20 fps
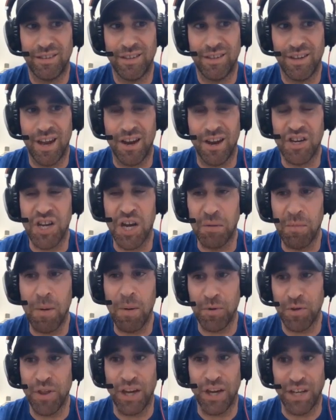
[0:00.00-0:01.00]
and come up
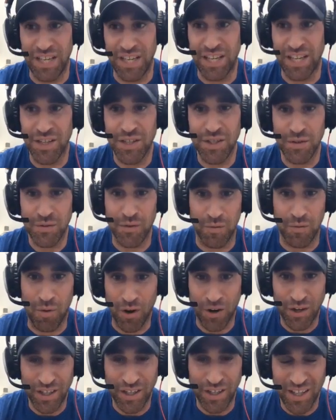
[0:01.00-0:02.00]
with ideas for
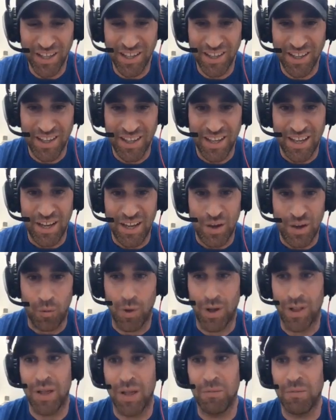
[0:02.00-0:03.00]
marketing
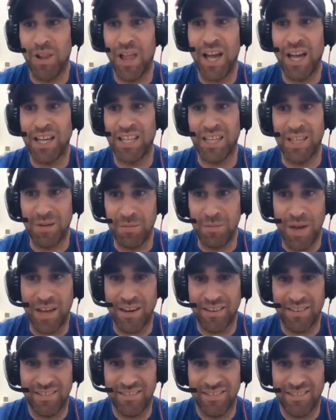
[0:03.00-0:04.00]
while I'm lying in
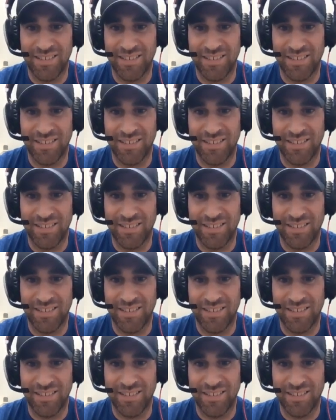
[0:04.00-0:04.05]
bed.